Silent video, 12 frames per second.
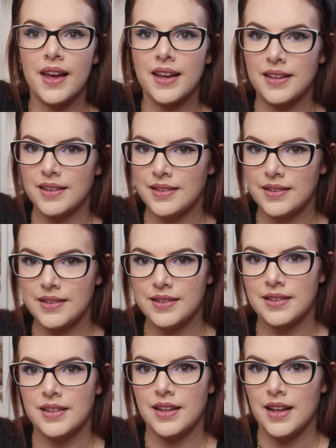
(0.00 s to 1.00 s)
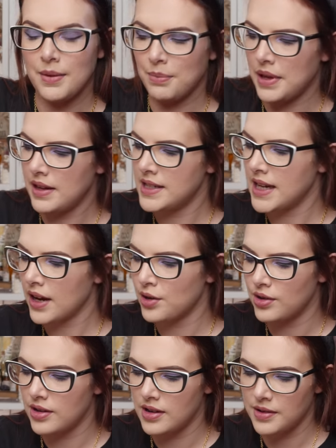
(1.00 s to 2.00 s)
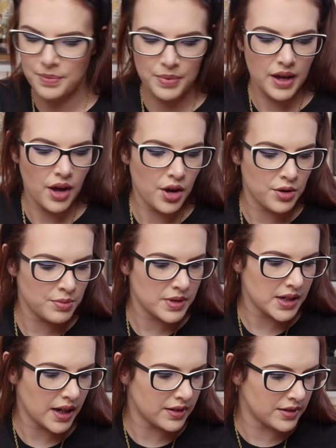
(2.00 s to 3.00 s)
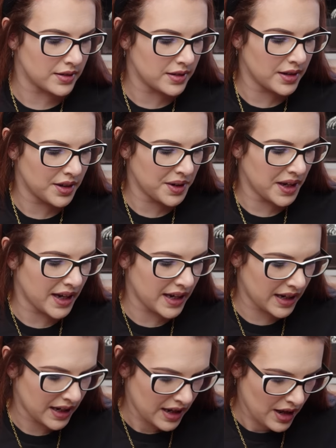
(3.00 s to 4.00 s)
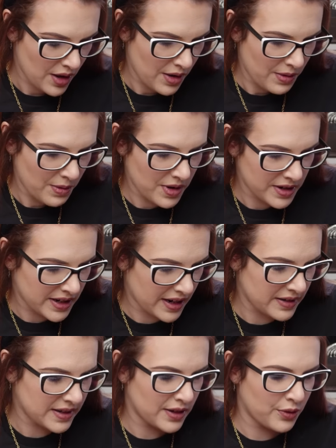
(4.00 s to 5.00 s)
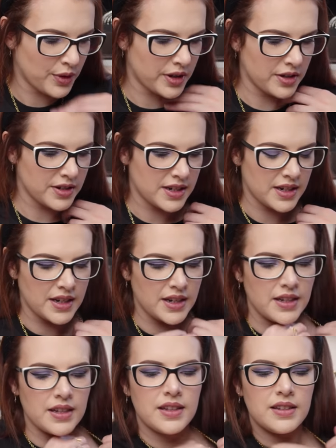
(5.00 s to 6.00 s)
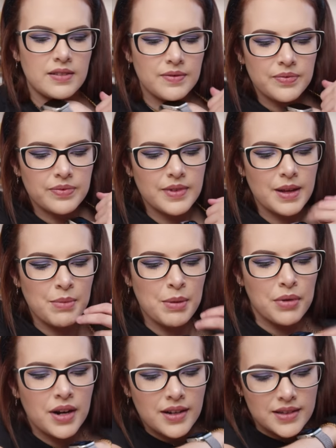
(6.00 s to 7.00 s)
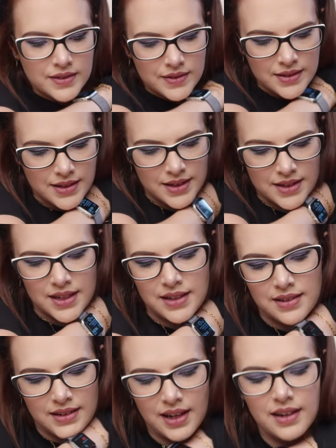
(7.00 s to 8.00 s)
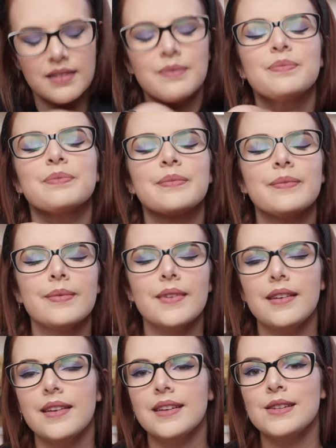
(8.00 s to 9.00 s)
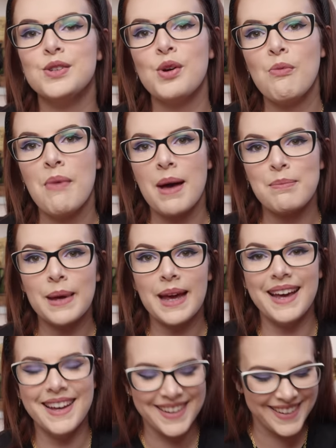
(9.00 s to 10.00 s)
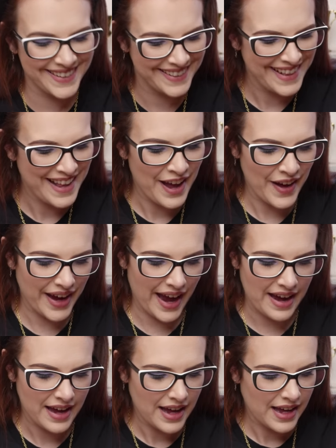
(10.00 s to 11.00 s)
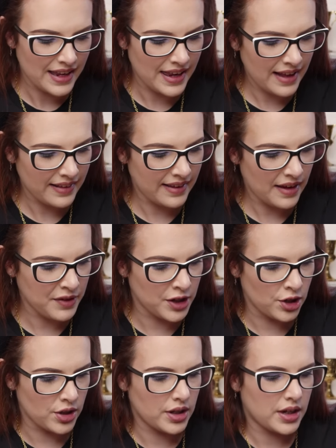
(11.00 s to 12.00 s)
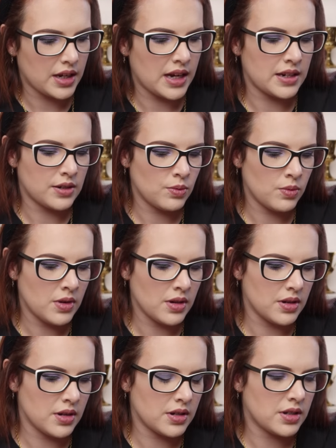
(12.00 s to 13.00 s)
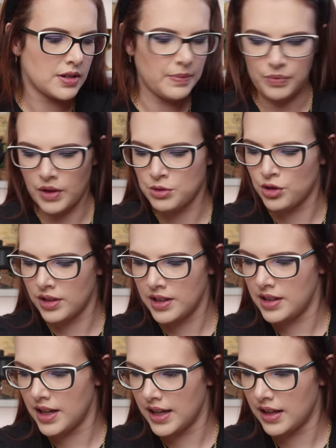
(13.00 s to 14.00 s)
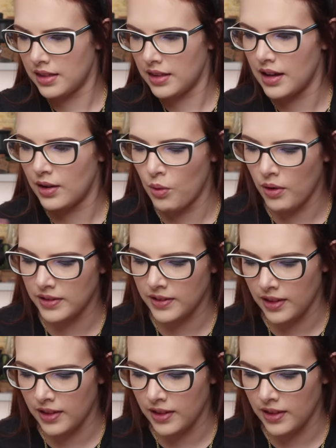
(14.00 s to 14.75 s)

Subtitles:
like a good bit of decor, bit of home decor. Okay, what else have we got in here? My bra's falling down again. Don't mind me. Okay, let's have a look at what... I'm trying to like think what's